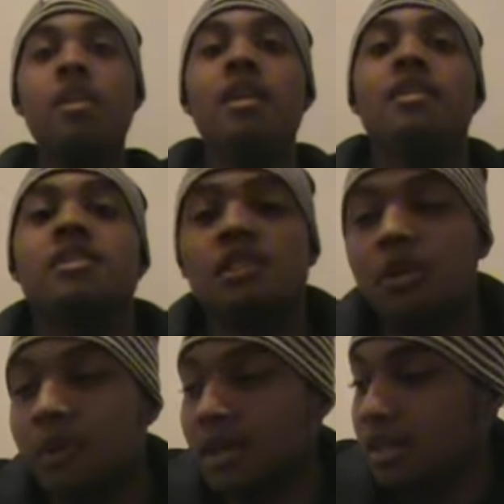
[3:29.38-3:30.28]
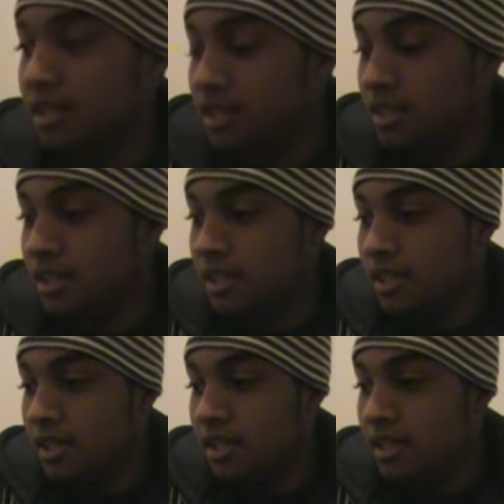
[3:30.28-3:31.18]
And so,
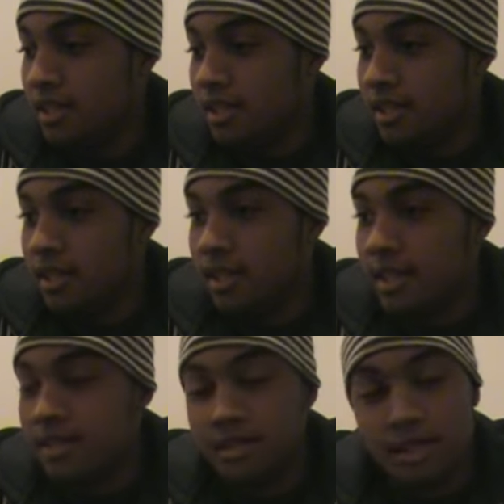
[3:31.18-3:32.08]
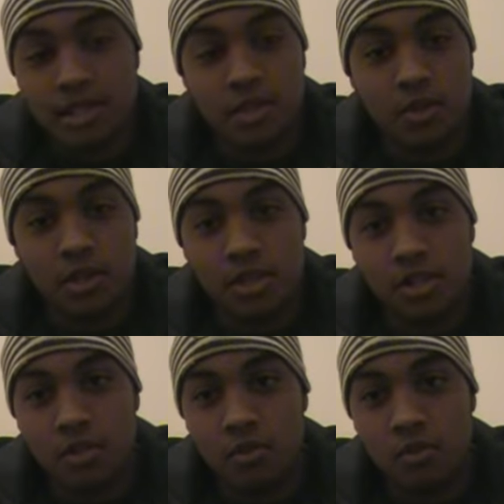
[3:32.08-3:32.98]
yeah, that's a question
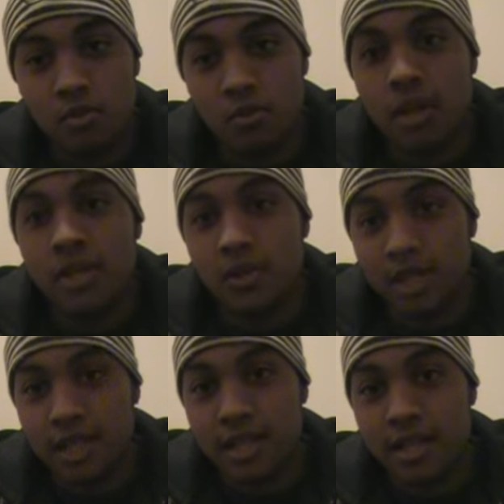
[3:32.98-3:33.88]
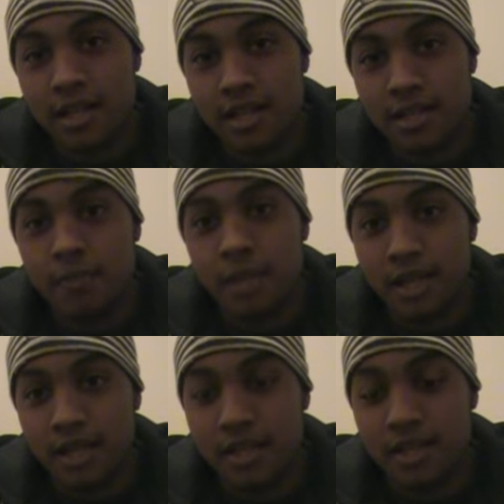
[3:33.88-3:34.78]
though. Why do you like
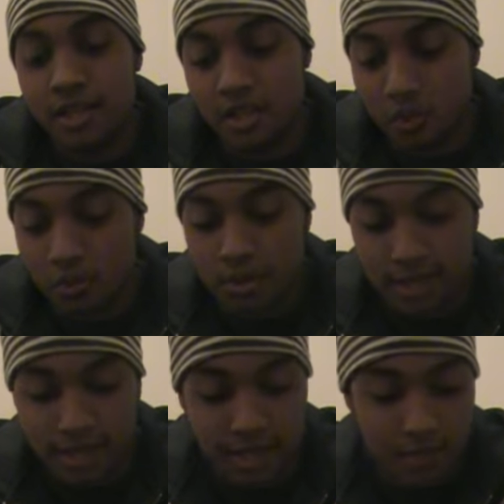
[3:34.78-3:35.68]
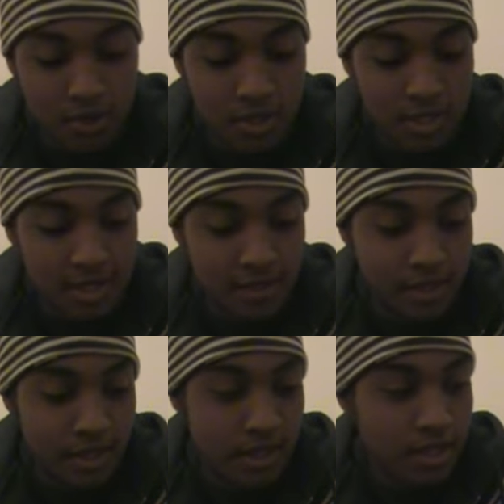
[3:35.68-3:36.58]
Japan? And you will probably get that most of the time,
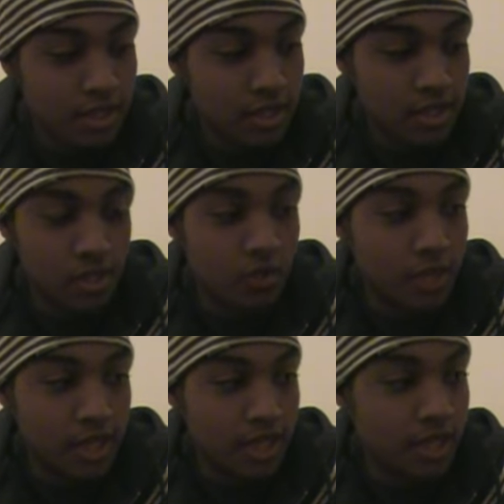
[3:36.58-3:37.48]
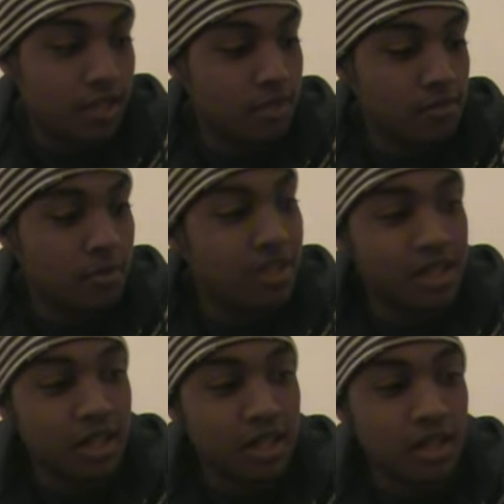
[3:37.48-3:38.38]
and you don't want to get really
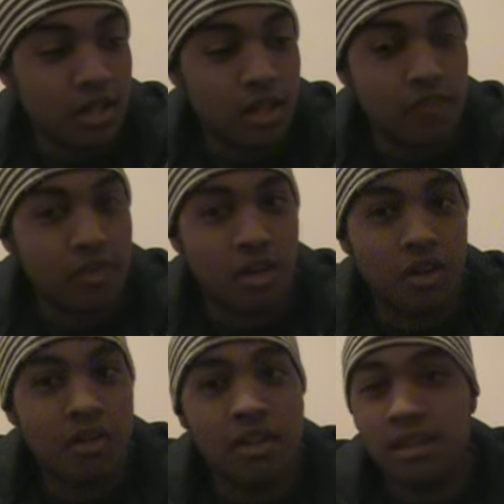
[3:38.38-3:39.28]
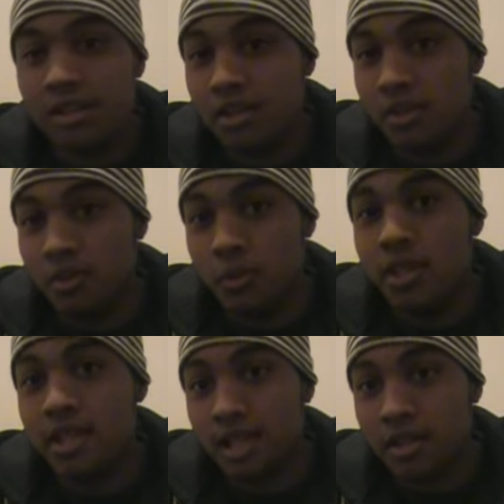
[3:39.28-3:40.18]
caught off guard
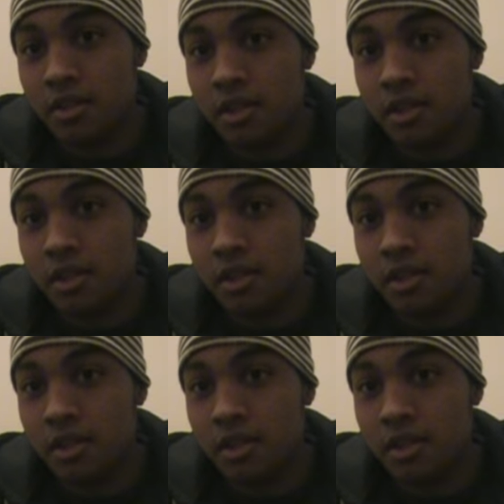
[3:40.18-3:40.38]
with that.